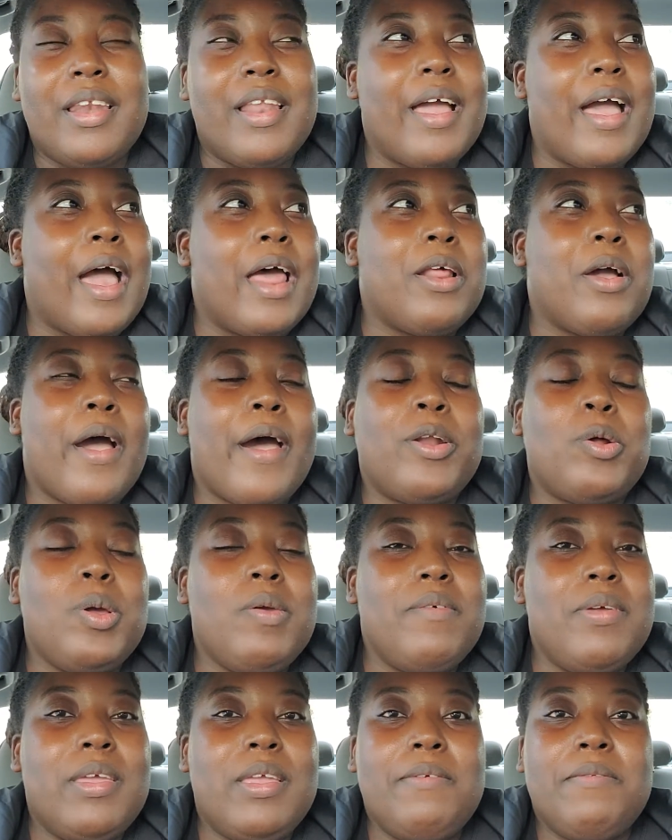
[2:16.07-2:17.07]
I
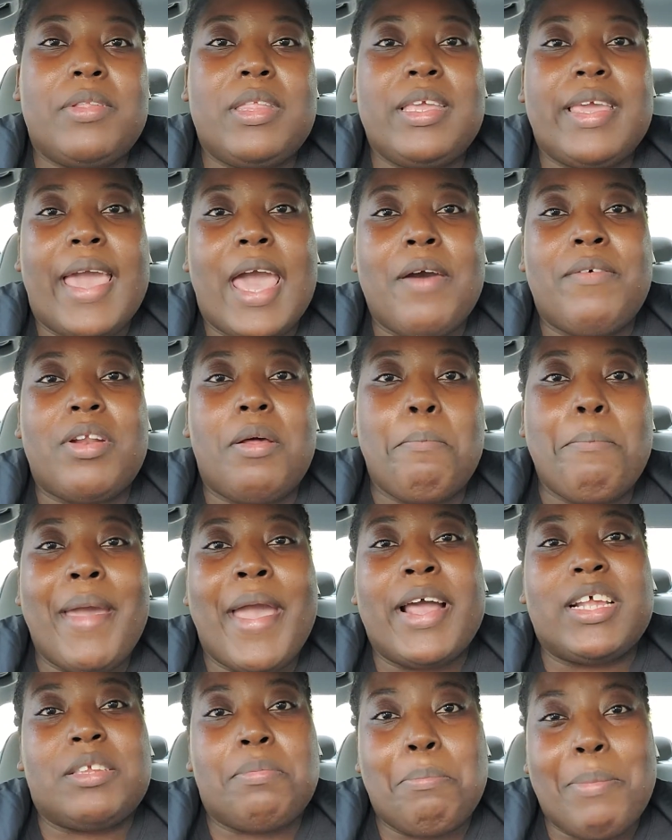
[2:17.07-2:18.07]
don't even think having a
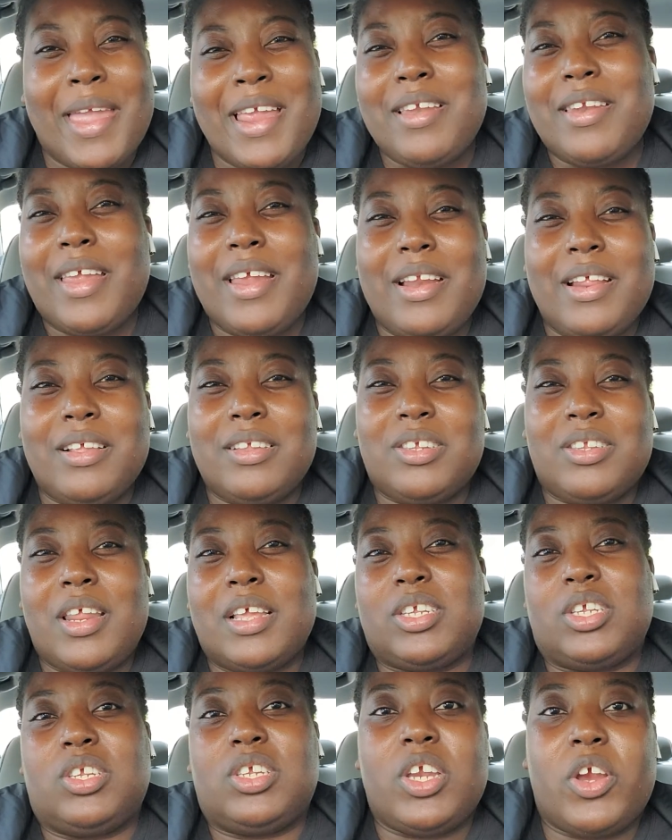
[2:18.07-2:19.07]
mask mandate is
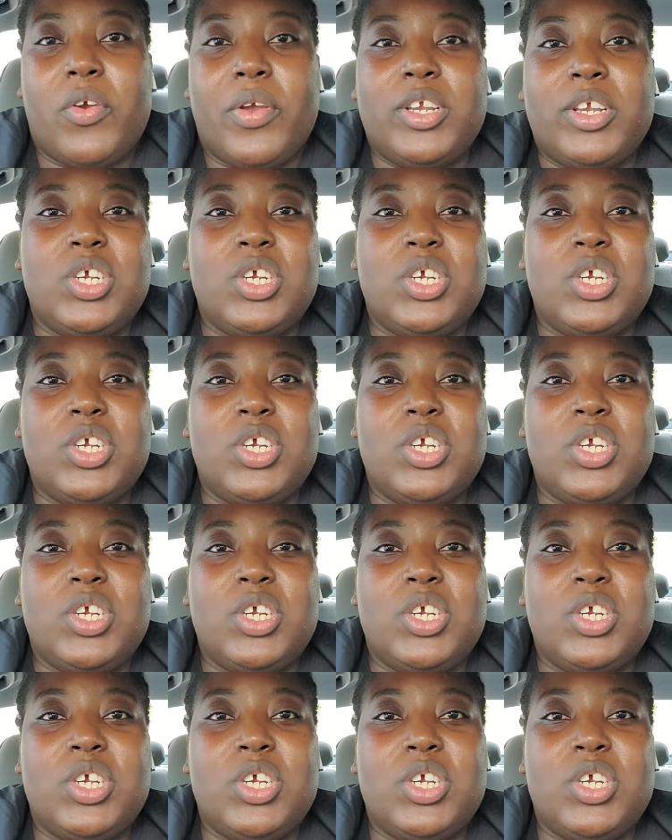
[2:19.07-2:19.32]
necessary.